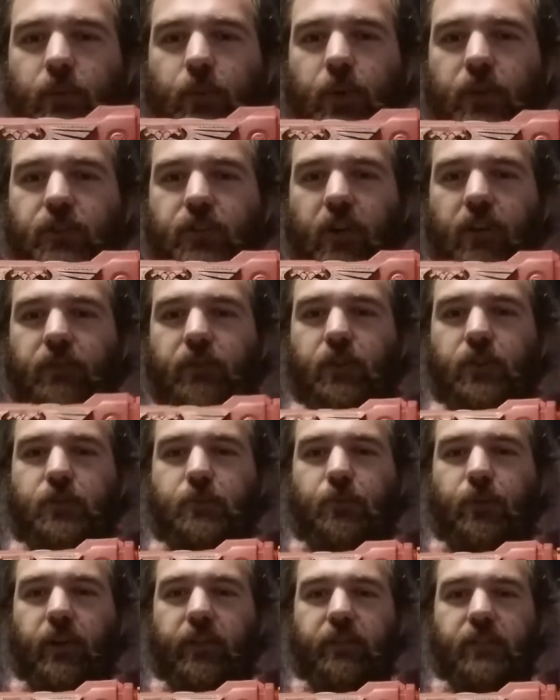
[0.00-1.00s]
which I've used
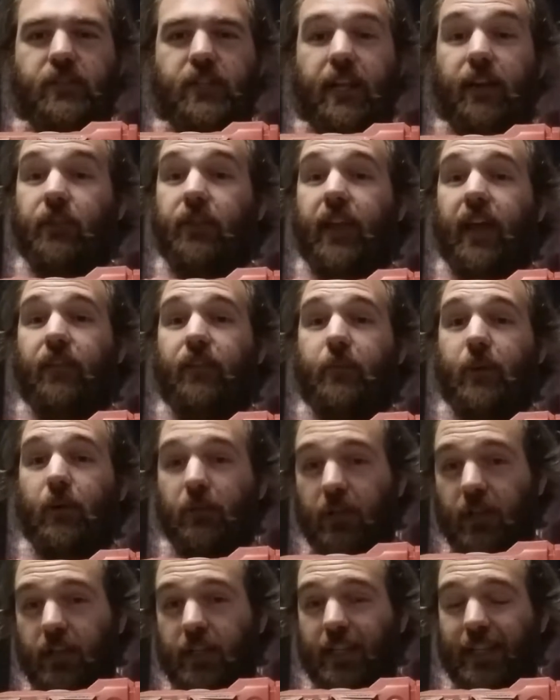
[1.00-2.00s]
previously on the heavy
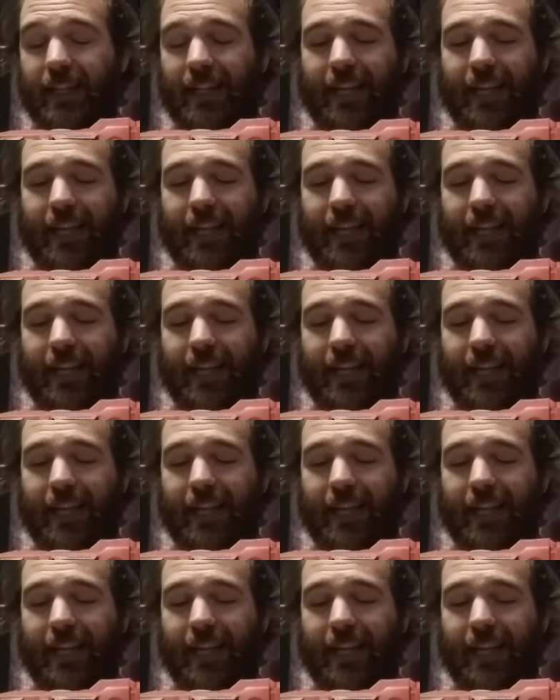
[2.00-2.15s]
bolt gun and